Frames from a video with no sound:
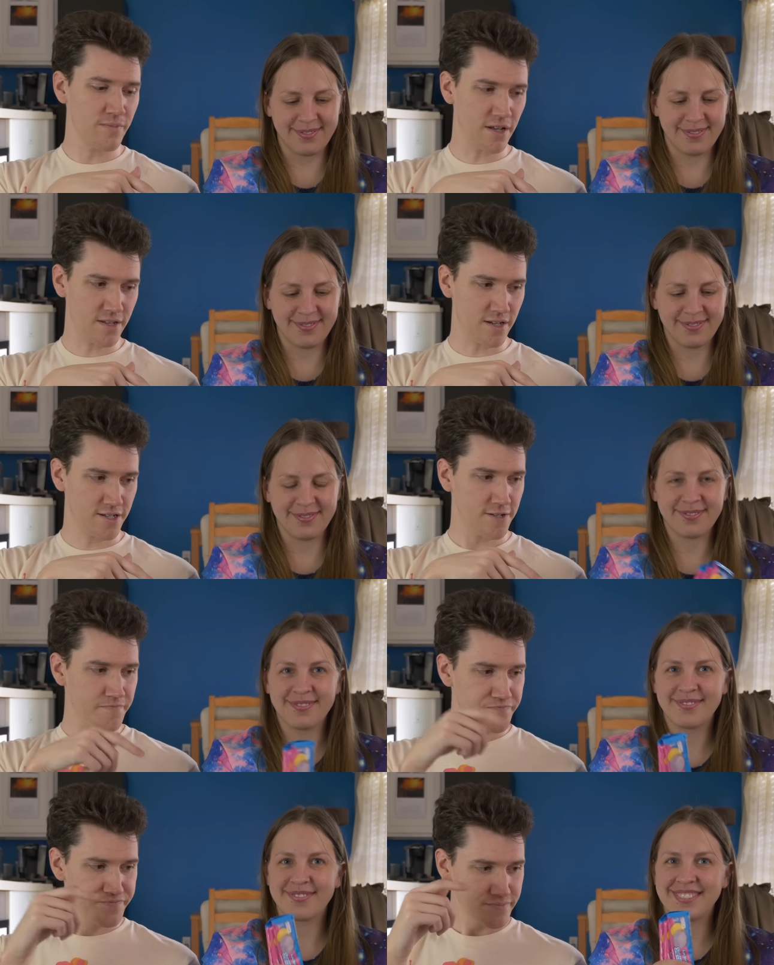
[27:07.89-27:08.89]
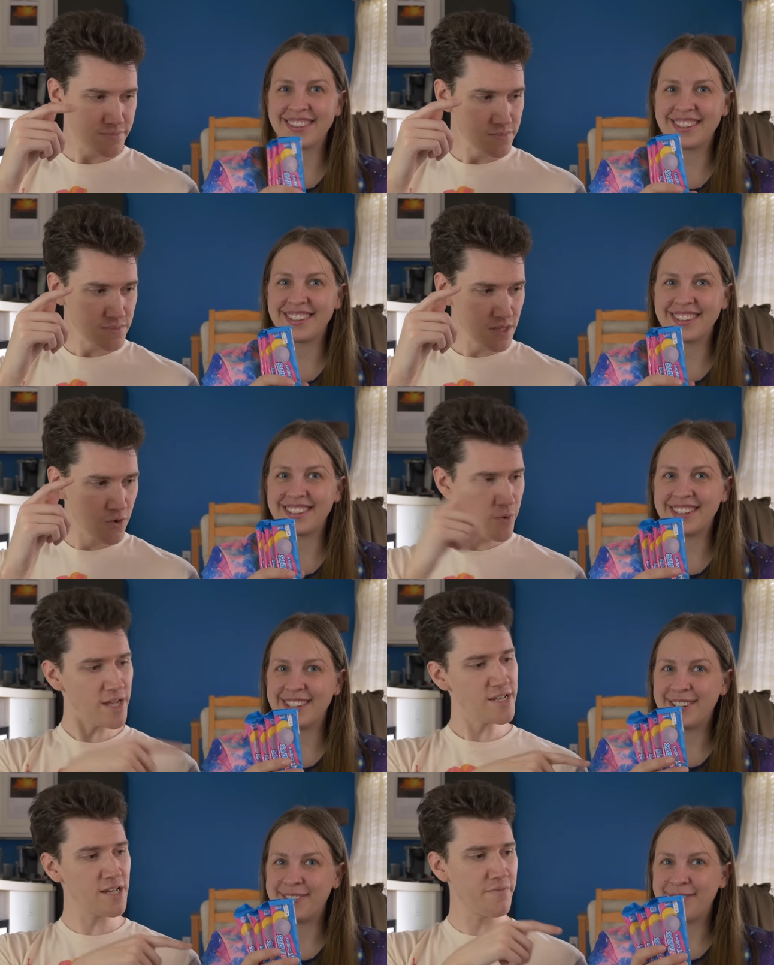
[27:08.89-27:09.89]
Speaker 1: about these.
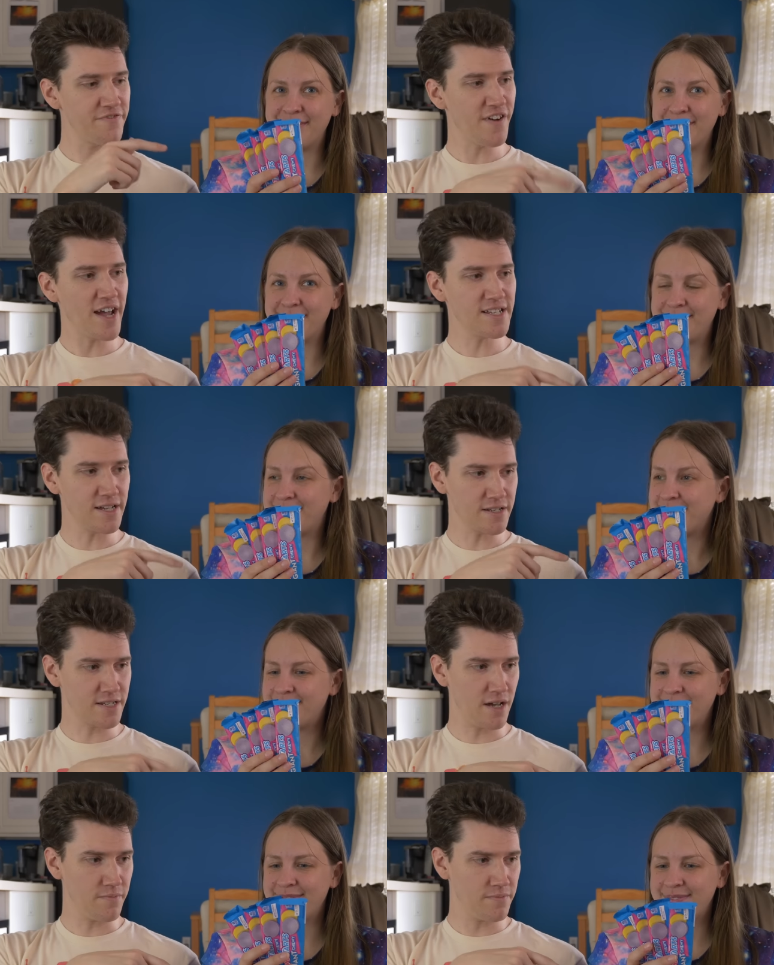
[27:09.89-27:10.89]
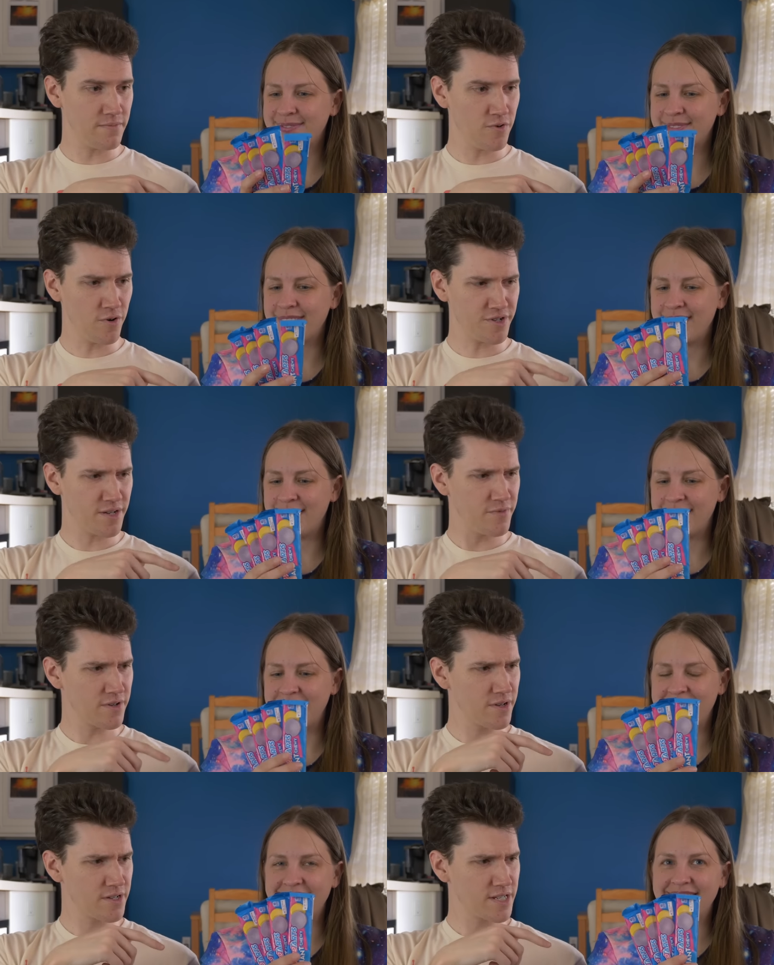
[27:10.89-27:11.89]
We ended up finding some, or
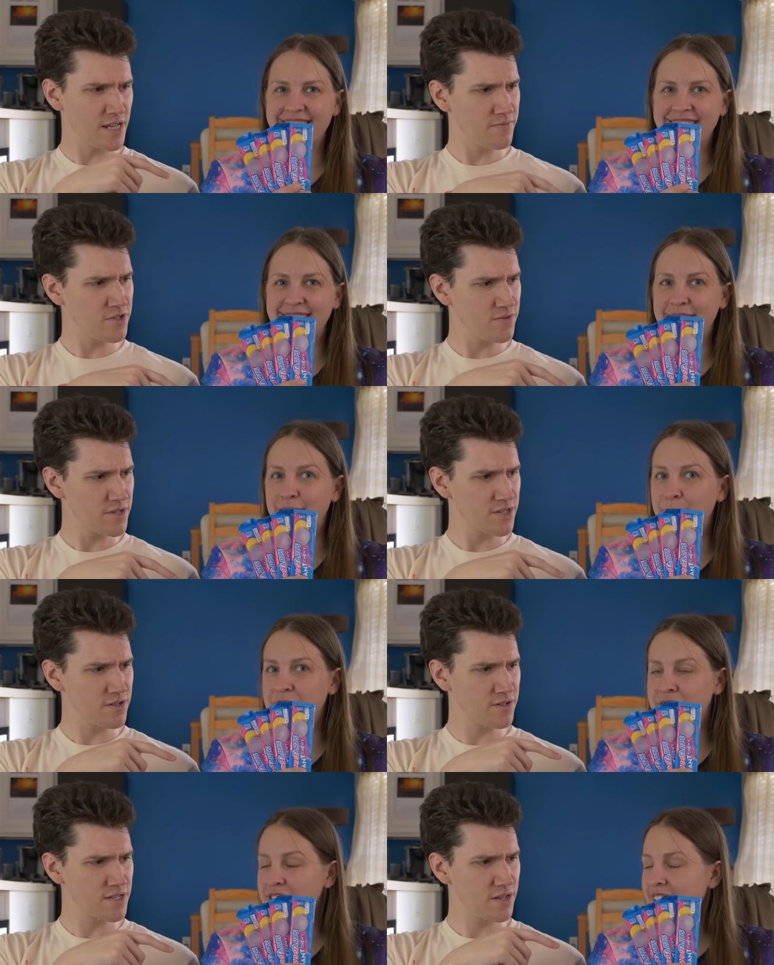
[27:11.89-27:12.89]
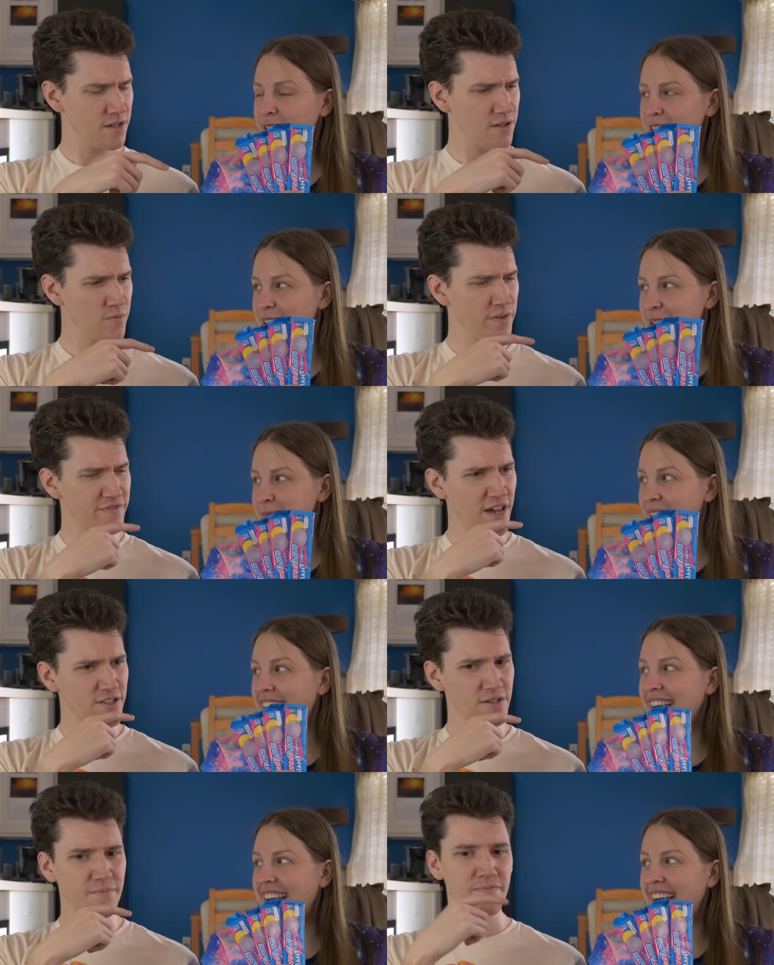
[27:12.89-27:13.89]
someone sent them to us. We or found them. We
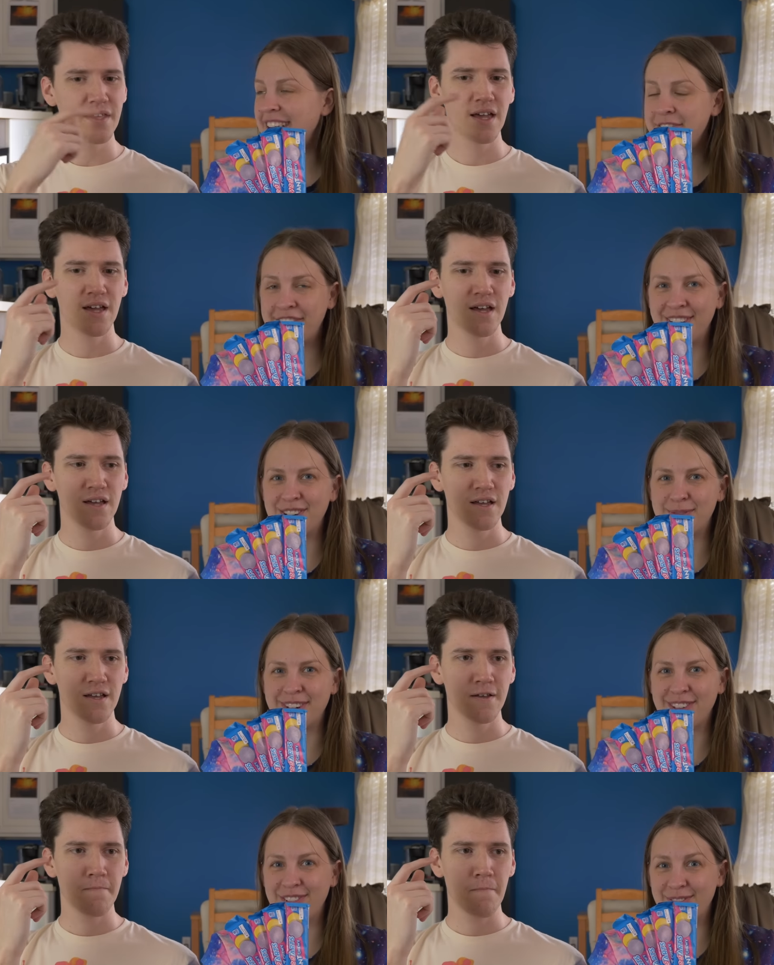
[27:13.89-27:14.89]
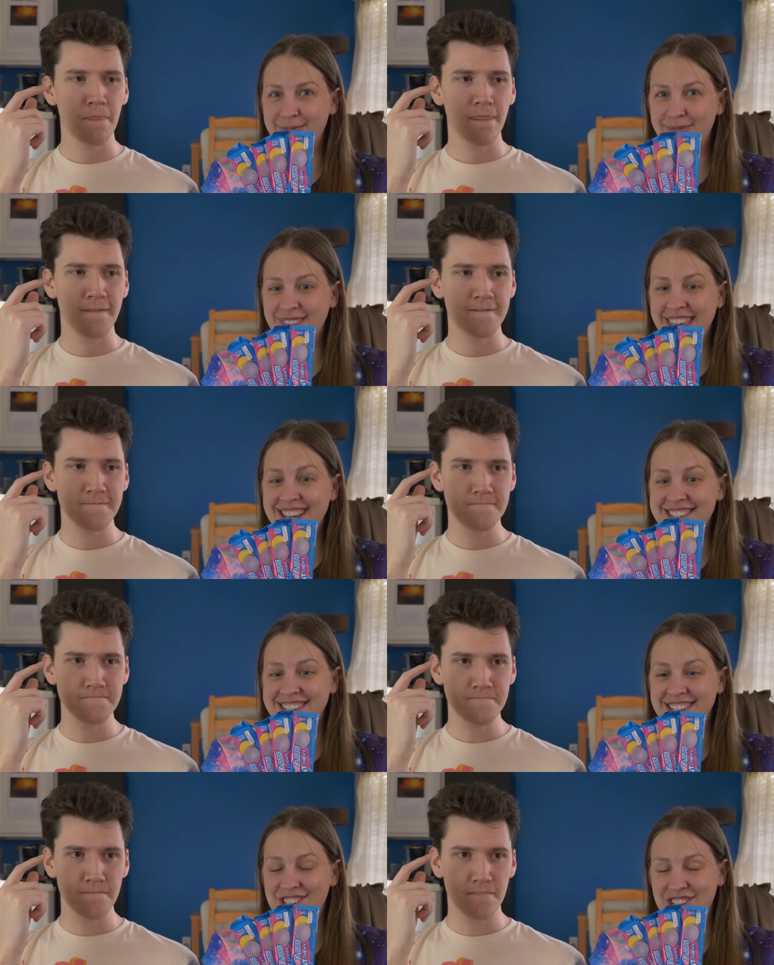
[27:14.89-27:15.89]
found them.
Speaker 2: I found them in a gas
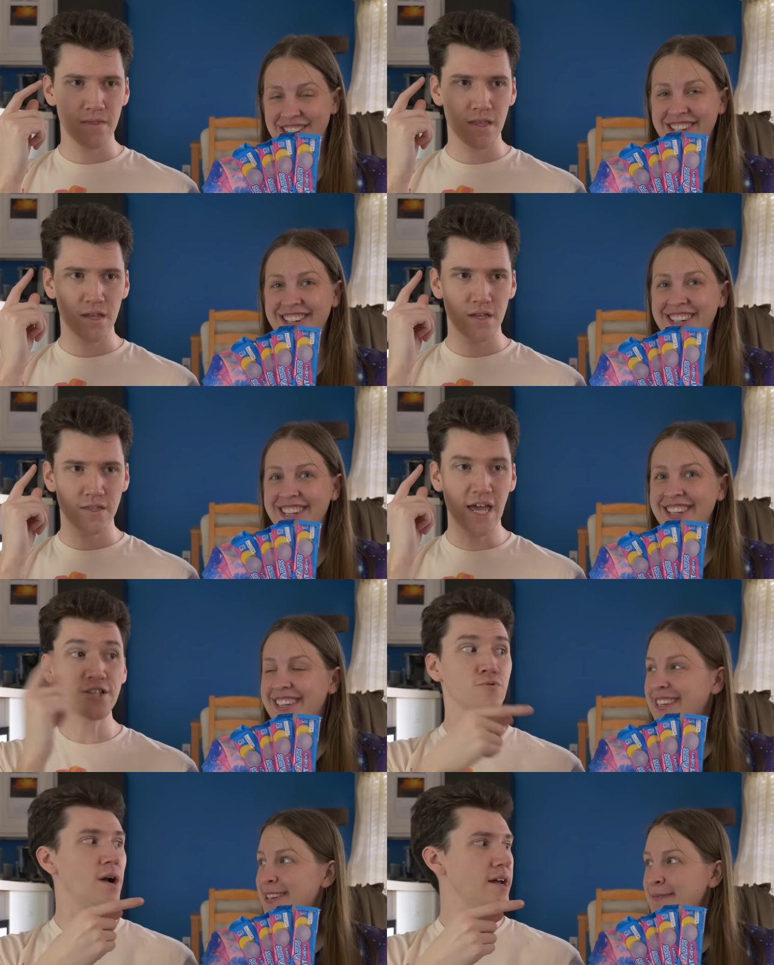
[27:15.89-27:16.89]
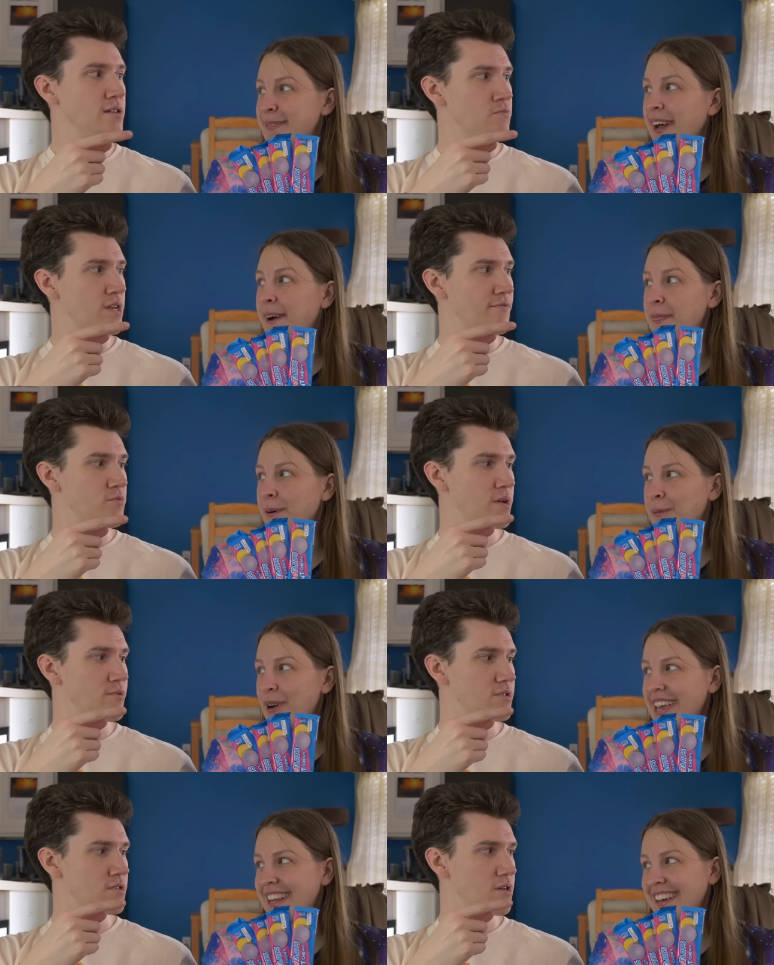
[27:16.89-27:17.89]
station.
Speaker 1: That's right. Whenever we
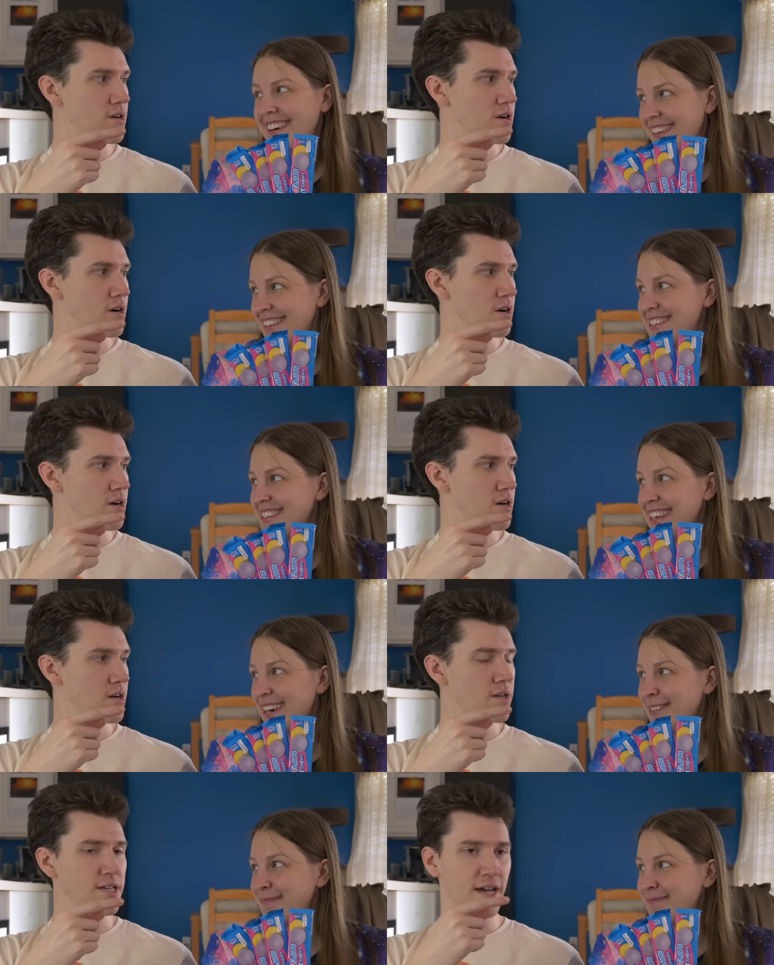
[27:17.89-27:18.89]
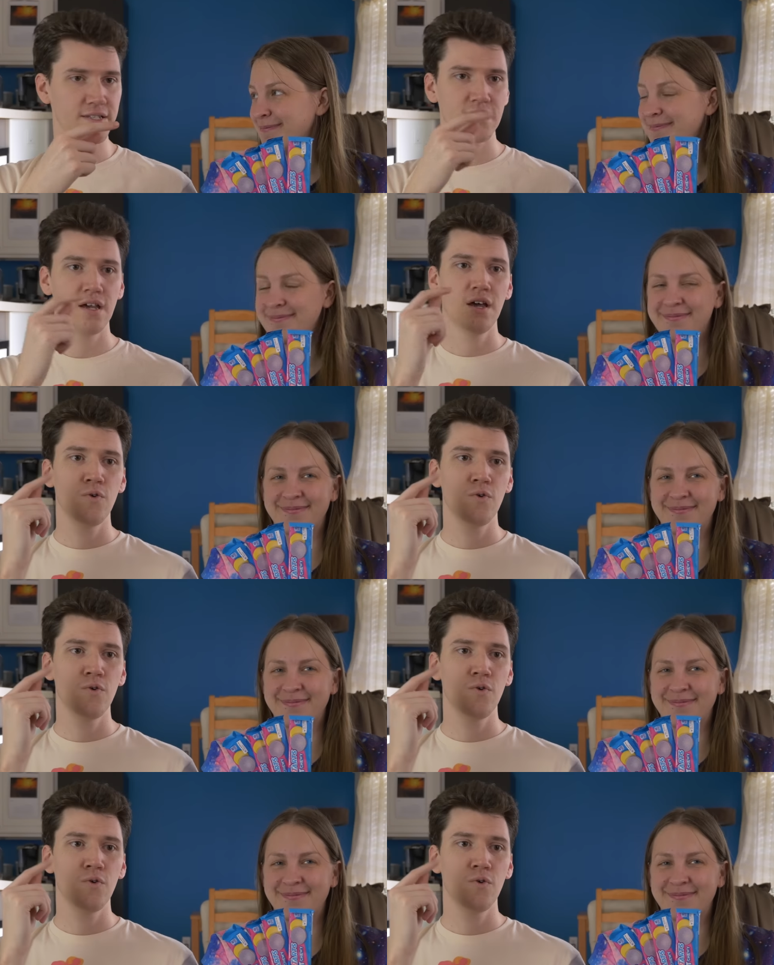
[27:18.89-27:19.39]
were. On the way
Speaker 2: to Coliseum.
Speaker 1: Yes